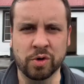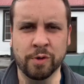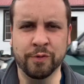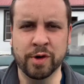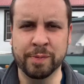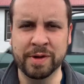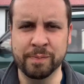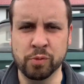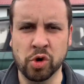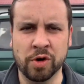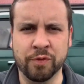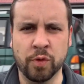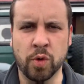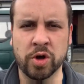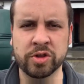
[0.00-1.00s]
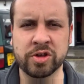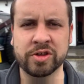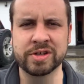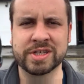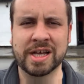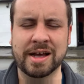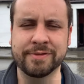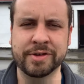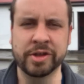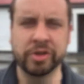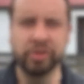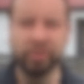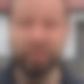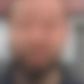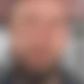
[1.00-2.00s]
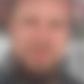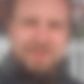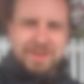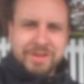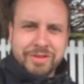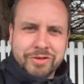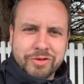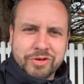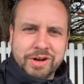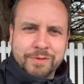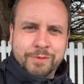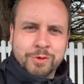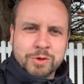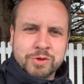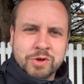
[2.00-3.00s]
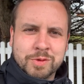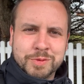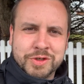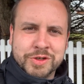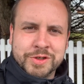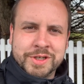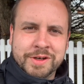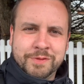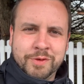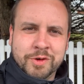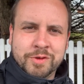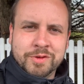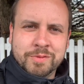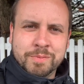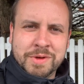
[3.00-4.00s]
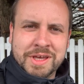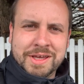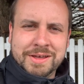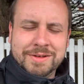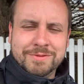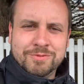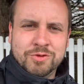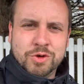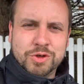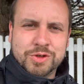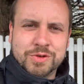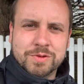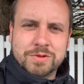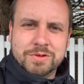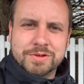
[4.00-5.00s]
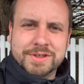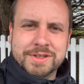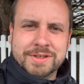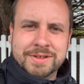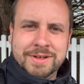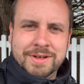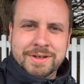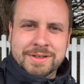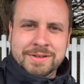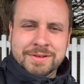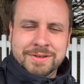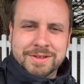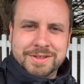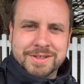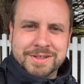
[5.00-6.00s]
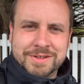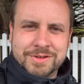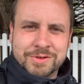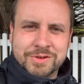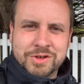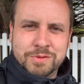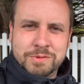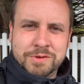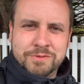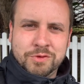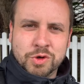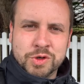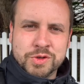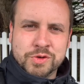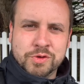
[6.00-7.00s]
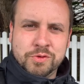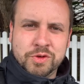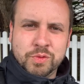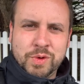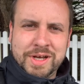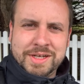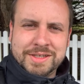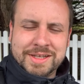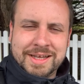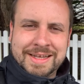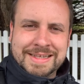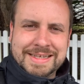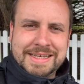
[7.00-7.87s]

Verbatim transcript: go for a bit more of a wander this afternoon. Another great photo opportunity for me, Ross Road. This is on top of Ross Road West and